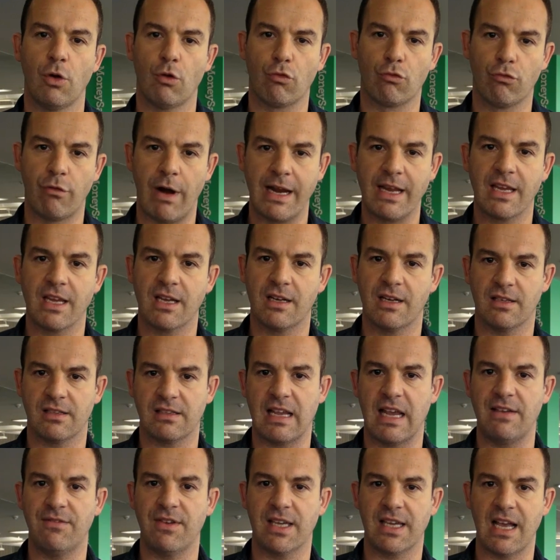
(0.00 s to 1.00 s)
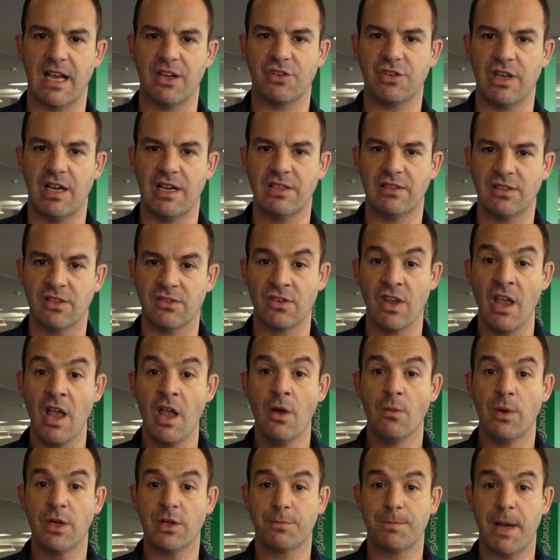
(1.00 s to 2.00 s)
regular saver cash
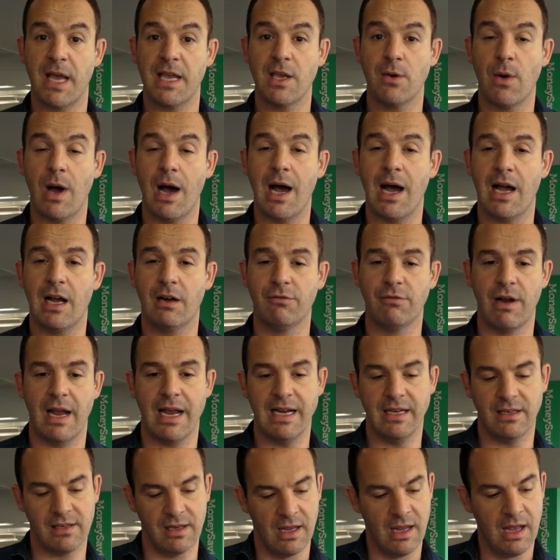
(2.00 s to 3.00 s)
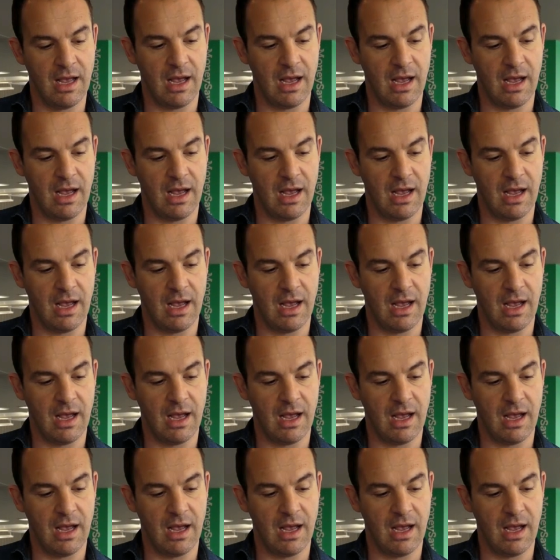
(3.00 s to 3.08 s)
ISAs which pay you a higher rate